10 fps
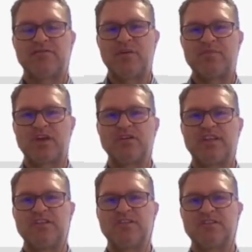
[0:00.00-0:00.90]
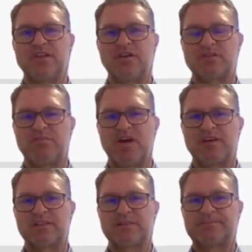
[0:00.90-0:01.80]
from the contingency cost
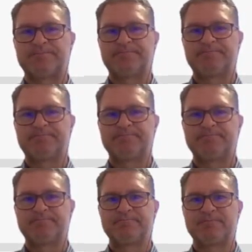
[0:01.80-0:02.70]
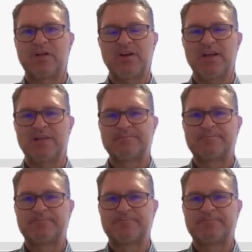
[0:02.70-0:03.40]
bucket. Okay.